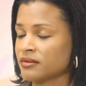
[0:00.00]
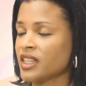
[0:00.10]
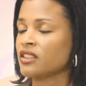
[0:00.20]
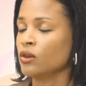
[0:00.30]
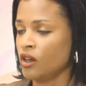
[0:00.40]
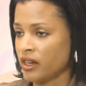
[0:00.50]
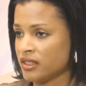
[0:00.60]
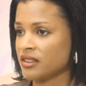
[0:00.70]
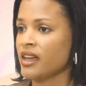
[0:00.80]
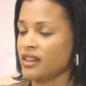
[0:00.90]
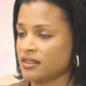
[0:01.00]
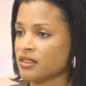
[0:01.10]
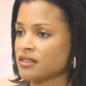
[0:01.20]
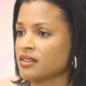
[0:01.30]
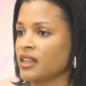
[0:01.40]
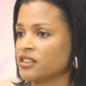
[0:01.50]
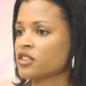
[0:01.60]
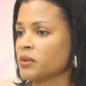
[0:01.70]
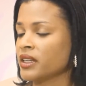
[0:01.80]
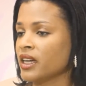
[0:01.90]
it no longer exists, let's
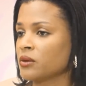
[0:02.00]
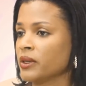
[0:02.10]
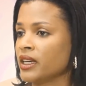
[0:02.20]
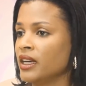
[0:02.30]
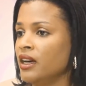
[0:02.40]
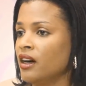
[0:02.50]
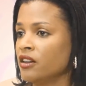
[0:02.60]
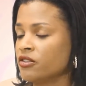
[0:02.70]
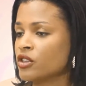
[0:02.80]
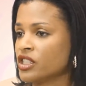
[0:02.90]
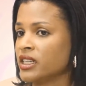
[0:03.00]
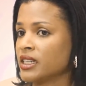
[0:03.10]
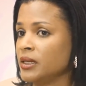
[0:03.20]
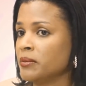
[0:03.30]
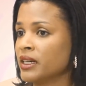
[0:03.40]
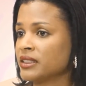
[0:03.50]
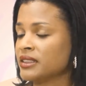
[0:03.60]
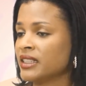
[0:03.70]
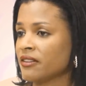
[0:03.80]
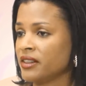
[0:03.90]
just put it that way, unfortunately, but
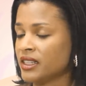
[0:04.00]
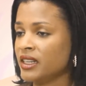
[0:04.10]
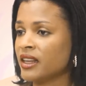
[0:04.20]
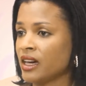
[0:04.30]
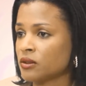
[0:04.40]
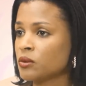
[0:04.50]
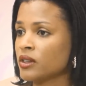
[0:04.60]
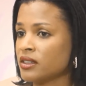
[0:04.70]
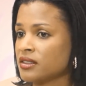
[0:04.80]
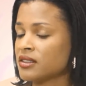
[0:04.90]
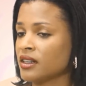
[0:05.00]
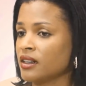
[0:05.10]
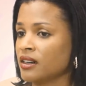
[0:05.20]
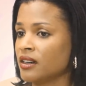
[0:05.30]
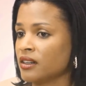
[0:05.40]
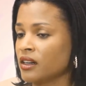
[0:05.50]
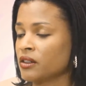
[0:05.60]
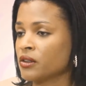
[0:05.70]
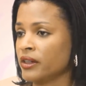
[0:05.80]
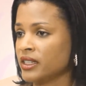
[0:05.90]
definitely that was a
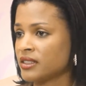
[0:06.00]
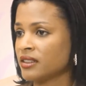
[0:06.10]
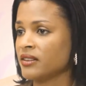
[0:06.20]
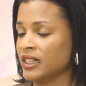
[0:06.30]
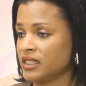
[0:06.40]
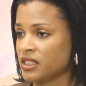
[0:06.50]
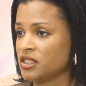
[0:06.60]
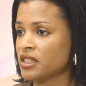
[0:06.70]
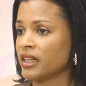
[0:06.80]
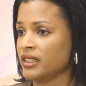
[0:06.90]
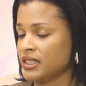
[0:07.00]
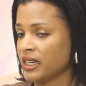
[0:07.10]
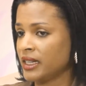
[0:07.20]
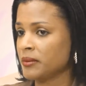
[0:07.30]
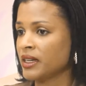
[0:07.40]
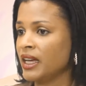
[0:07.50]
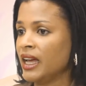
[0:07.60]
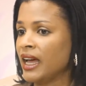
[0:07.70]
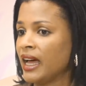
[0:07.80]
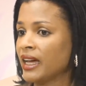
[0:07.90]
great advantage at the time,
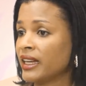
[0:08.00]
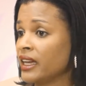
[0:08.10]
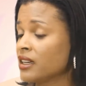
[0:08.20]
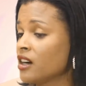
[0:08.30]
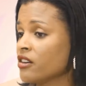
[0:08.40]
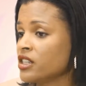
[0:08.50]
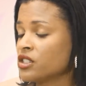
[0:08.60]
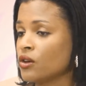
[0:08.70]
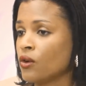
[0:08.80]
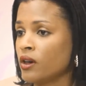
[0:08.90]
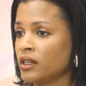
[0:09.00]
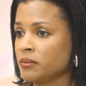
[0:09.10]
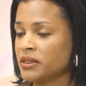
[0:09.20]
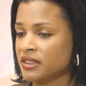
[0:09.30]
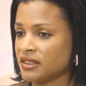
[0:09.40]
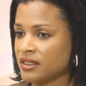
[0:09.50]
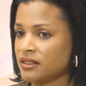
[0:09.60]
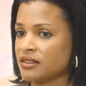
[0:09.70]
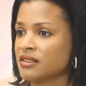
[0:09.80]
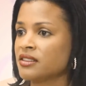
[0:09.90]
and I encourage all
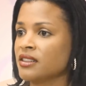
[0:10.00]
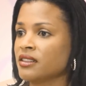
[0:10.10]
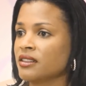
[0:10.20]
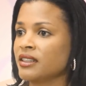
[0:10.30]
persons to